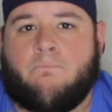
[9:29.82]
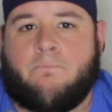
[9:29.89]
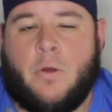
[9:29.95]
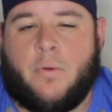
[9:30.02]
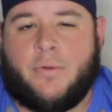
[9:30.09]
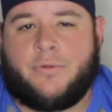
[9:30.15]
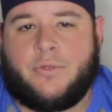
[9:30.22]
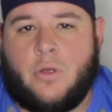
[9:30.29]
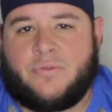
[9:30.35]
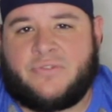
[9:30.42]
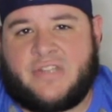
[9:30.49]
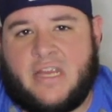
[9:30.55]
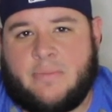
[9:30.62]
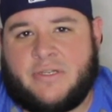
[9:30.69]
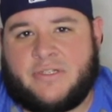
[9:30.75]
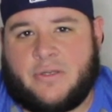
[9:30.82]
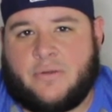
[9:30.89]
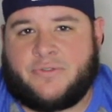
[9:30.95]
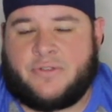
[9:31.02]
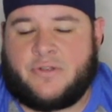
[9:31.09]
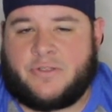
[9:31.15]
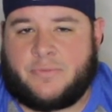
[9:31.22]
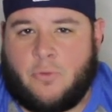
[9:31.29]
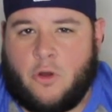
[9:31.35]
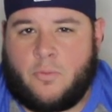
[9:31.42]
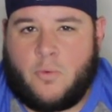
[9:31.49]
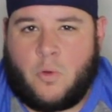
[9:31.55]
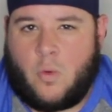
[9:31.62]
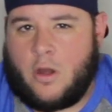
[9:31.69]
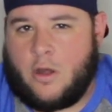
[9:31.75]
But with no Sammy Sosa, does
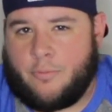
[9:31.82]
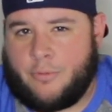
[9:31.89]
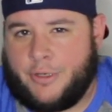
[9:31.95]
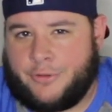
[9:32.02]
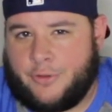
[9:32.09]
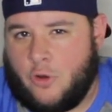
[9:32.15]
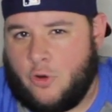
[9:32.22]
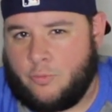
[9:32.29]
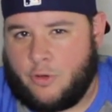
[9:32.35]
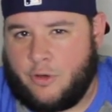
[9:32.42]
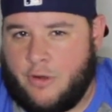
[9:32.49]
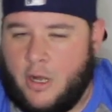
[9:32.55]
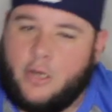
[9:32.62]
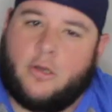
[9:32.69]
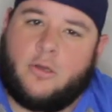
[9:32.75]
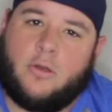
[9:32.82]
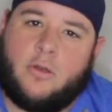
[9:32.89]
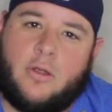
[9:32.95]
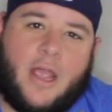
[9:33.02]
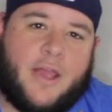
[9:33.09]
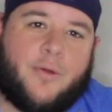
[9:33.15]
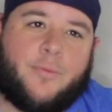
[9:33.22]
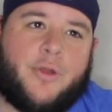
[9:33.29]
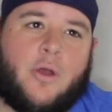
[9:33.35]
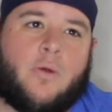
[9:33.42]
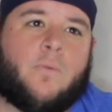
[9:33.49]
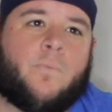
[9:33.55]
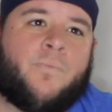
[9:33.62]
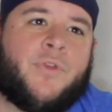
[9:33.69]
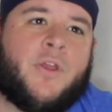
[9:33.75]
Mark McGuire break the home run record? I don't
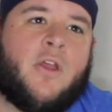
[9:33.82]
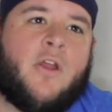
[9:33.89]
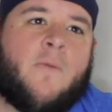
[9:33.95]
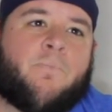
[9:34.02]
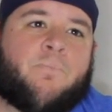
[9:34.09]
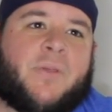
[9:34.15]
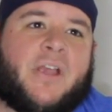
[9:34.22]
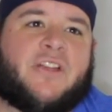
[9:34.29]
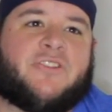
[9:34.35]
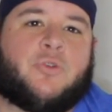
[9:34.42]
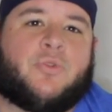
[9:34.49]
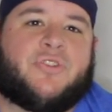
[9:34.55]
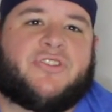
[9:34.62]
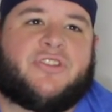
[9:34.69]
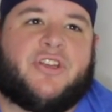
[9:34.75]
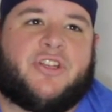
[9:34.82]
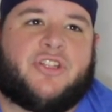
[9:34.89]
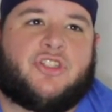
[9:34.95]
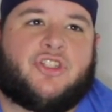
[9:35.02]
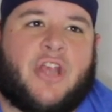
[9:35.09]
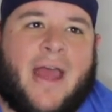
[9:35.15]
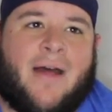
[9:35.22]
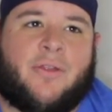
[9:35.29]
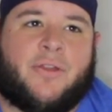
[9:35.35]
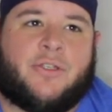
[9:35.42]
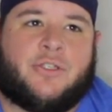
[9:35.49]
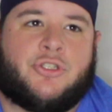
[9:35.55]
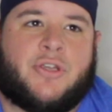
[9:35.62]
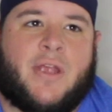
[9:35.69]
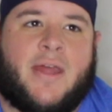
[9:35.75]
know. Because it was the
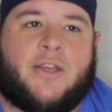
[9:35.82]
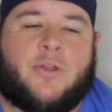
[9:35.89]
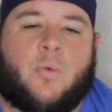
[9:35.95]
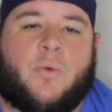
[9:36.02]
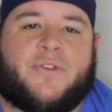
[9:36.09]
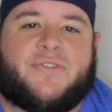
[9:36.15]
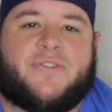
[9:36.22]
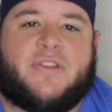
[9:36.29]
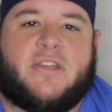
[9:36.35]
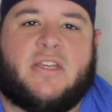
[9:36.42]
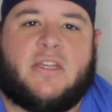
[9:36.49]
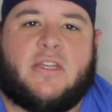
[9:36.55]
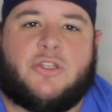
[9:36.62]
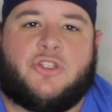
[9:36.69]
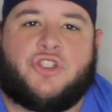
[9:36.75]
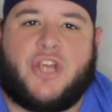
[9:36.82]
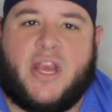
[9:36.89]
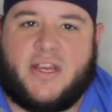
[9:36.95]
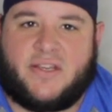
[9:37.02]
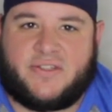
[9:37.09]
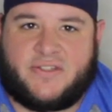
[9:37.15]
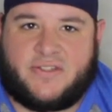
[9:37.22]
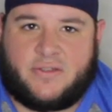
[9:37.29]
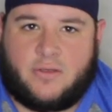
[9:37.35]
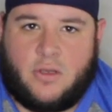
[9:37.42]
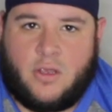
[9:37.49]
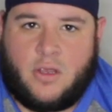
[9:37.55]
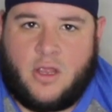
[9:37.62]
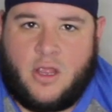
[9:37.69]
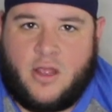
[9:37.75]
challenge and it was the
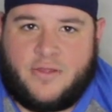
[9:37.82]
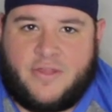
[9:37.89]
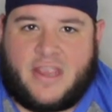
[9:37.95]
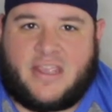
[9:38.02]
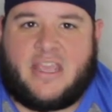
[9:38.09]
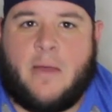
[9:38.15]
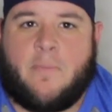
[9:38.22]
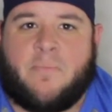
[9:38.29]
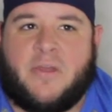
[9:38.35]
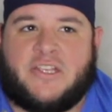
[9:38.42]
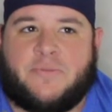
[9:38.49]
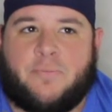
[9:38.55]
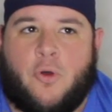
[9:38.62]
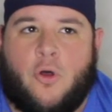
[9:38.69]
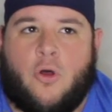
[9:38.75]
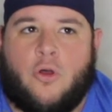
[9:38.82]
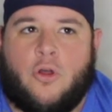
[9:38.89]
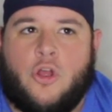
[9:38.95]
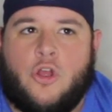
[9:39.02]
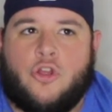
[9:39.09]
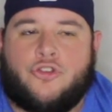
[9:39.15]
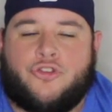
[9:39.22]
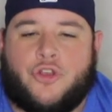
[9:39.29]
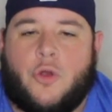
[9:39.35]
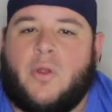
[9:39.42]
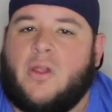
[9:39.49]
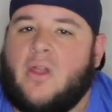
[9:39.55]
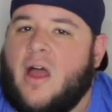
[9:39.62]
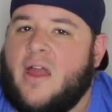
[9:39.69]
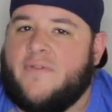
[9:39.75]
chase that kept baseball so
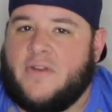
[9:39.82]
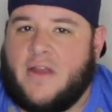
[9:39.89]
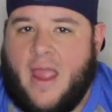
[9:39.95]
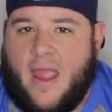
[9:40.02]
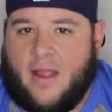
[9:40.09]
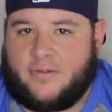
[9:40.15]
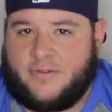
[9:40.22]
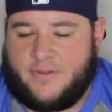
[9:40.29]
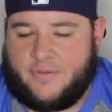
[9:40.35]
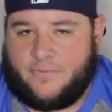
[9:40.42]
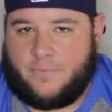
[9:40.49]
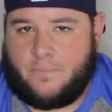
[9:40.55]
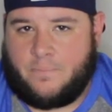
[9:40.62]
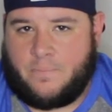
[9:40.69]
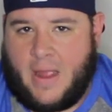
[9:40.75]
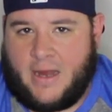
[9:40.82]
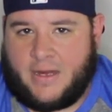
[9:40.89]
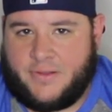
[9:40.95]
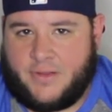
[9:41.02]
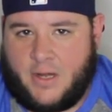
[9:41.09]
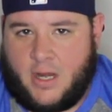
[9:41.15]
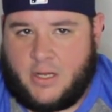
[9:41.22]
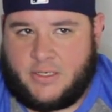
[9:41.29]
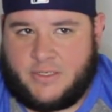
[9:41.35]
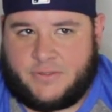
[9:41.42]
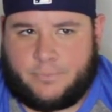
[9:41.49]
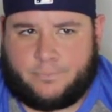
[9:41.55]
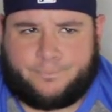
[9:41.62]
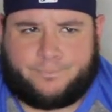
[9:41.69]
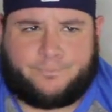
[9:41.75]
alive and active back in the
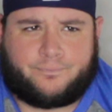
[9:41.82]
90s.